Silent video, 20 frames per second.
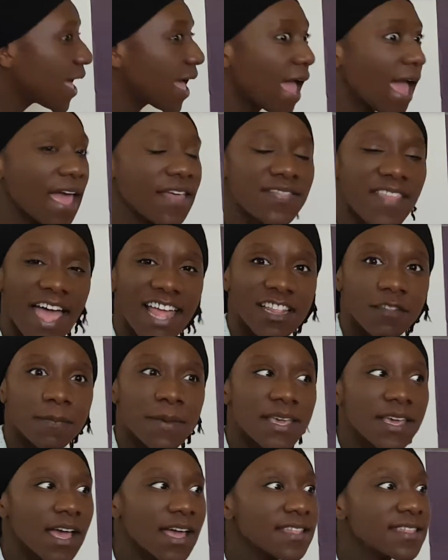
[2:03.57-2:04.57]
And that's
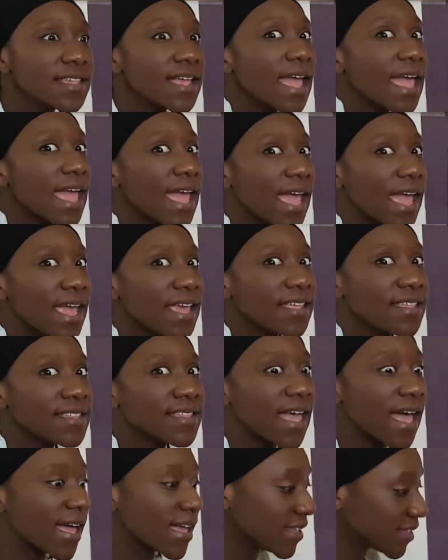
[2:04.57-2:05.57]
because A
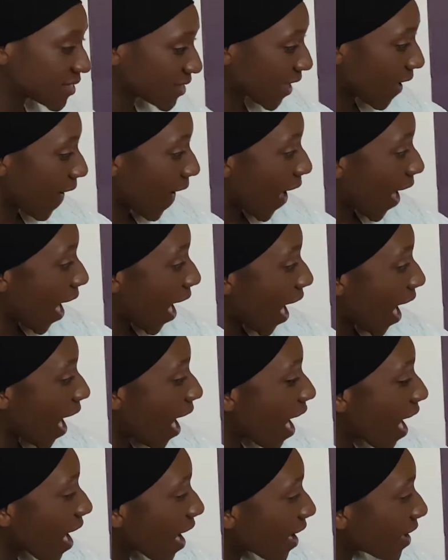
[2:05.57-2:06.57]
says
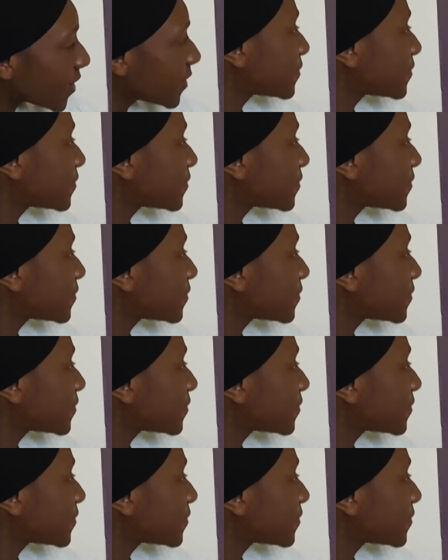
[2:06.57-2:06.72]
ah.